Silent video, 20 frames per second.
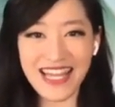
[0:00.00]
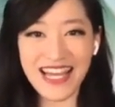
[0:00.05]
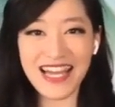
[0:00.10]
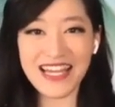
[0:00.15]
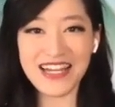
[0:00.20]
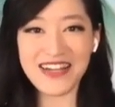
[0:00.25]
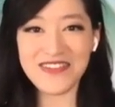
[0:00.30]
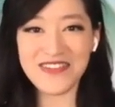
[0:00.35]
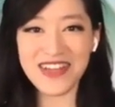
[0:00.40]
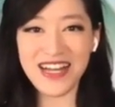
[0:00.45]
I
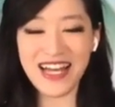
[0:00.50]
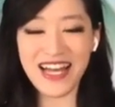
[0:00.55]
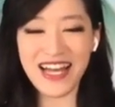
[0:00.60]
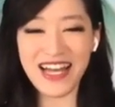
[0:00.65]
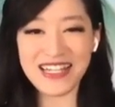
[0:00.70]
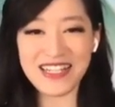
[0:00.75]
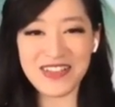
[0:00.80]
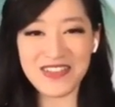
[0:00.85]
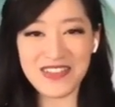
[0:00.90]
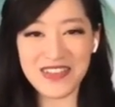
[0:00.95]
have
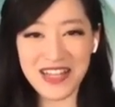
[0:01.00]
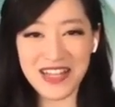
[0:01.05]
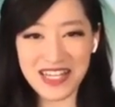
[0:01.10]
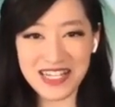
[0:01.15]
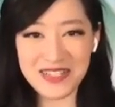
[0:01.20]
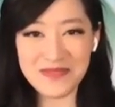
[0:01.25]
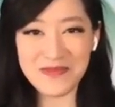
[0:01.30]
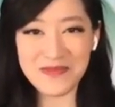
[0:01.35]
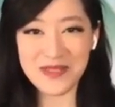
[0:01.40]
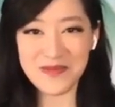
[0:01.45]
had a
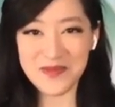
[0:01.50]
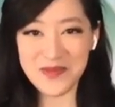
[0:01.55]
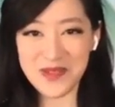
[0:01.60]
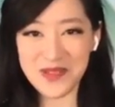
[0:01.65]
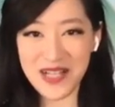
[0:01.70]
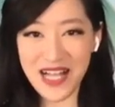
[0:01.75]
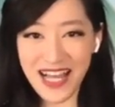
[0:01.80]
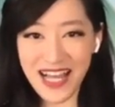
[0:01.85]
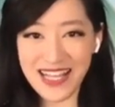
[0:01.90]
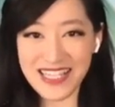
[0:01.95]
lot of
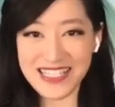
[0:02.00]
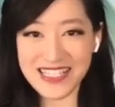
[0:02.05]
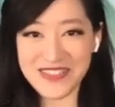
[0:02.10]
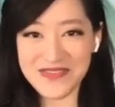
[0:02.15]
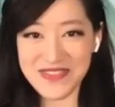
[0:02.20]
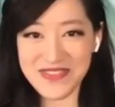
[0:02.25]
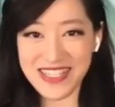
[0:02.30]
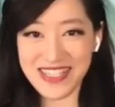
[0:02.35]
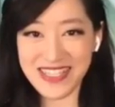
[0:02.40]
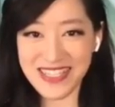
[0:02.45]
people ask
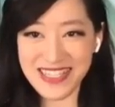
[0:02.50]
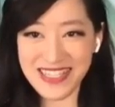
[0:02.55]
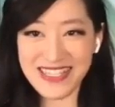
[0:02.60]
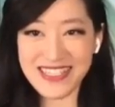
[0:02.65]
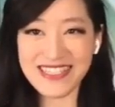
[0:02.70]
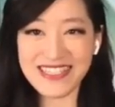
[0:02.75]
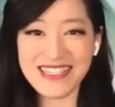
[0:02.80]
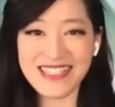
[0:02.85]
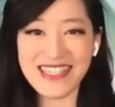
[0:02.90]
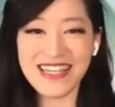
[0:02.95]
me
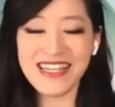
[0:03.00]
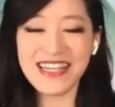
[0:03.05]
this.